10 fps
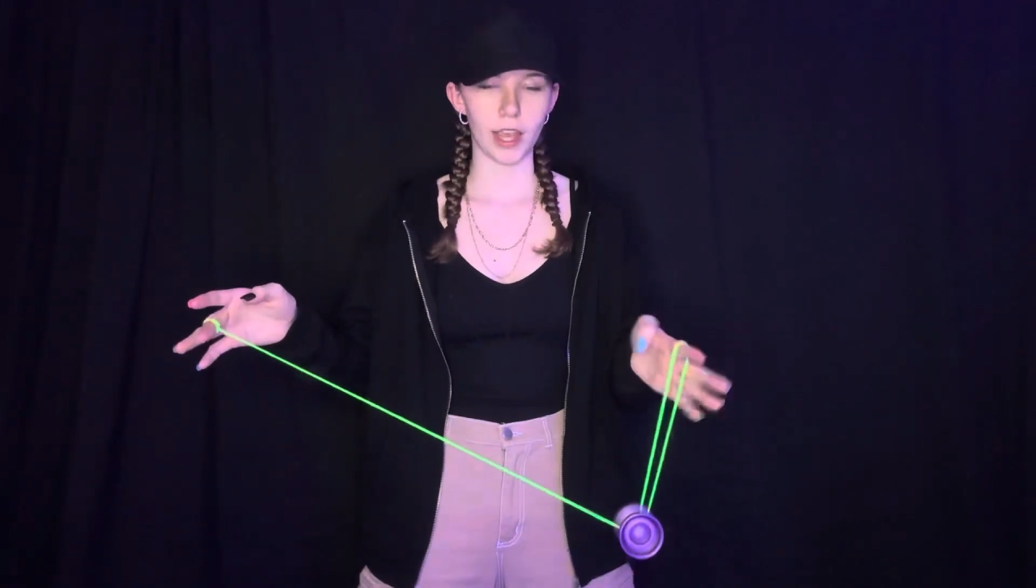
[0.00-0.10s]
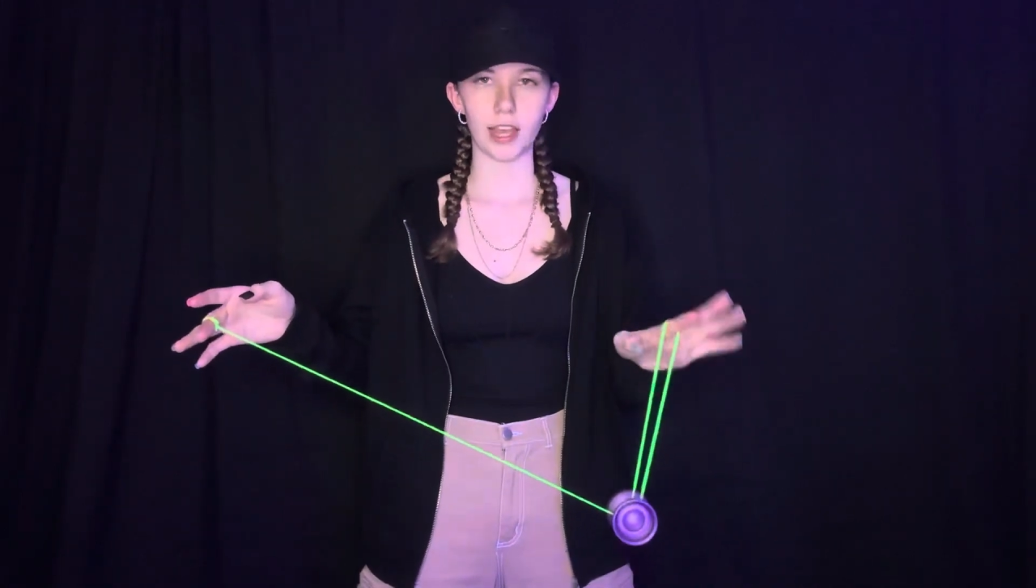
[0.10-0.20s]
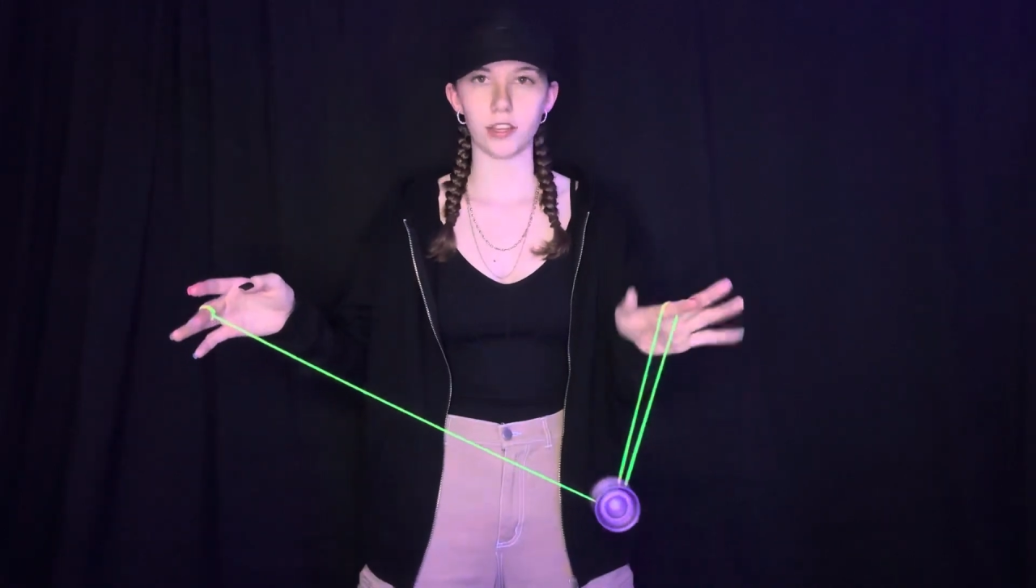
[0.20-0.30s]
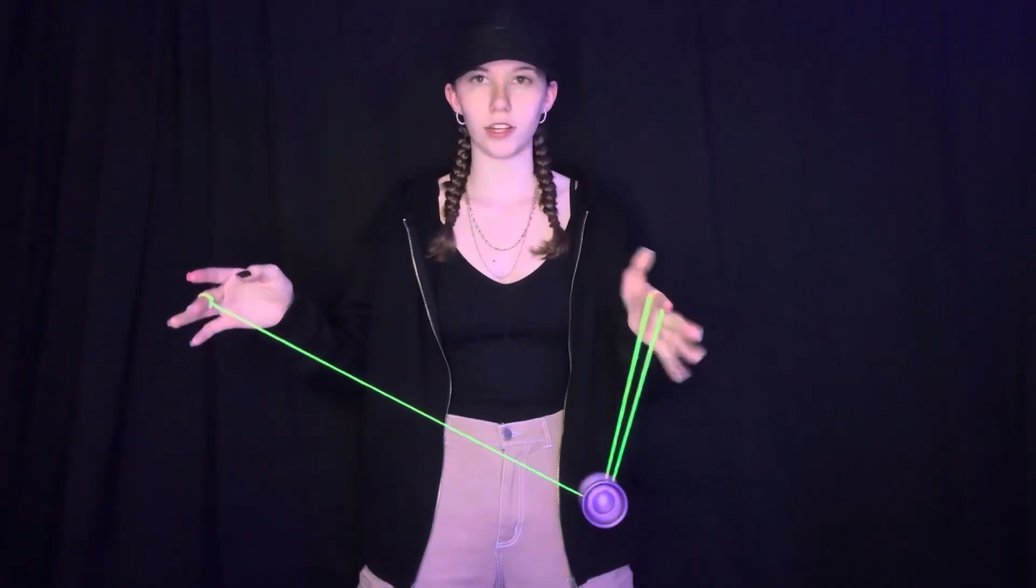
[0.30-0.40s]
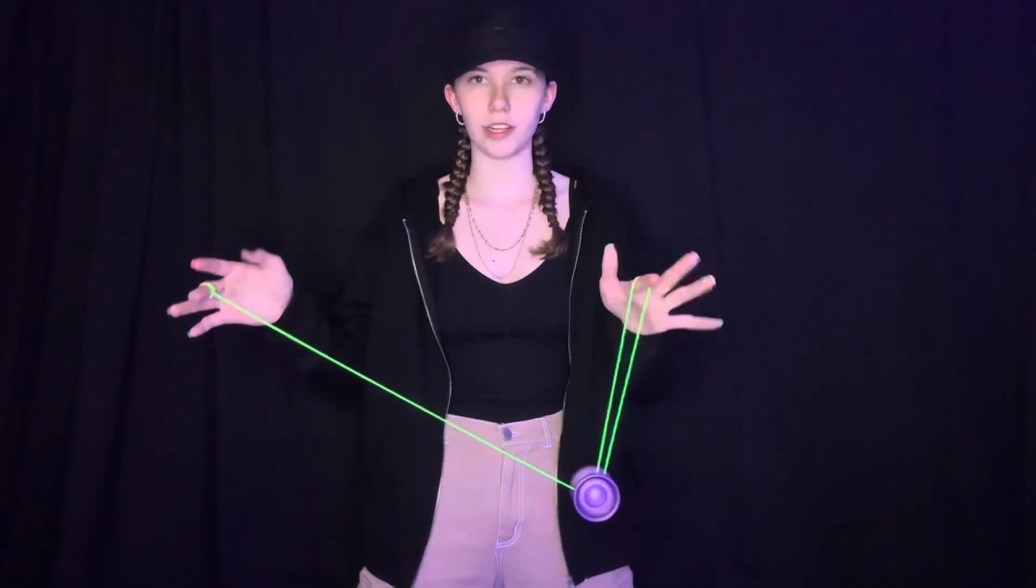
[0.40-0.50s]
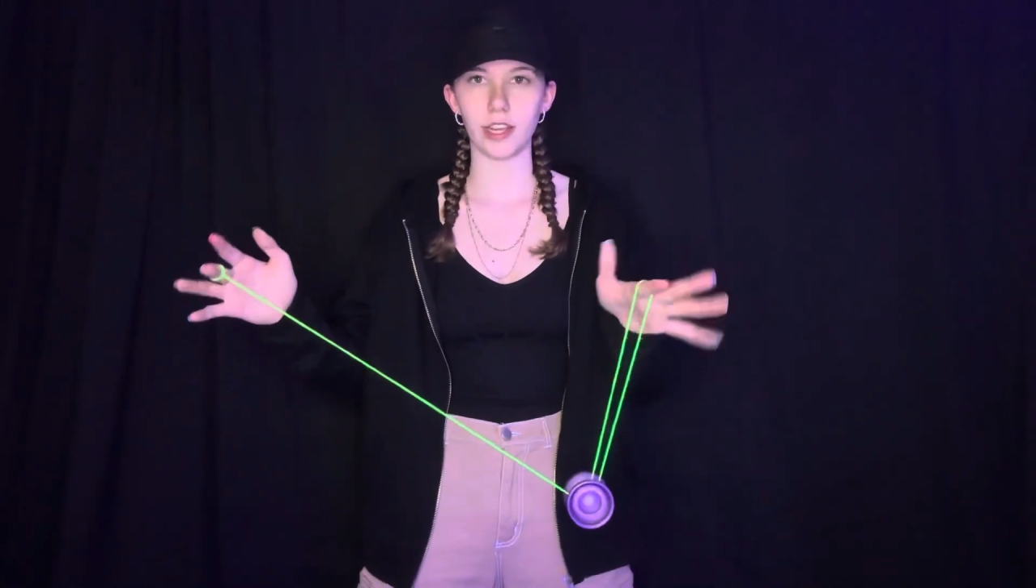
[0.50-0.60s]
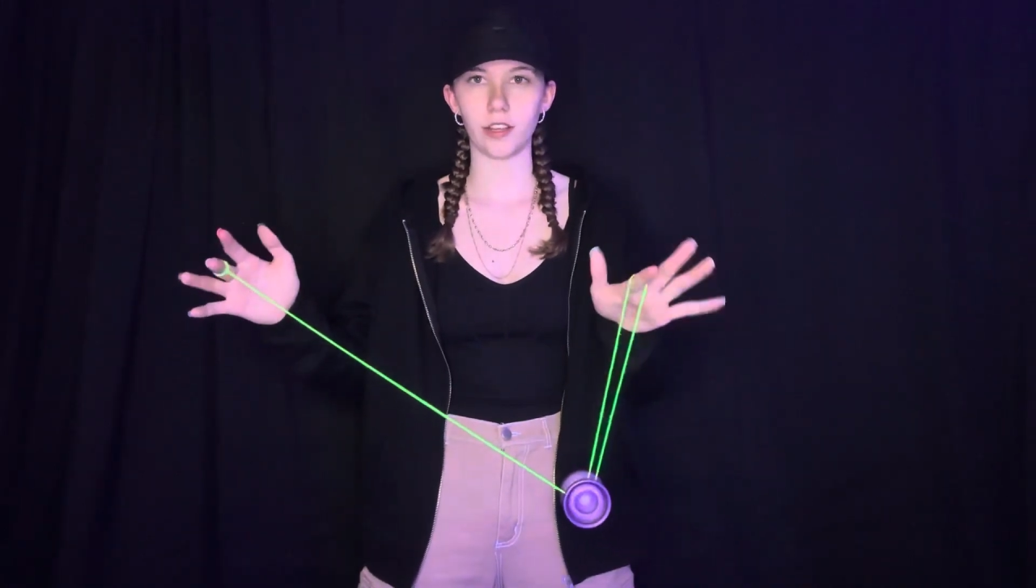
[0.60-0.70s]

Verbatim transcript: is you're gonna take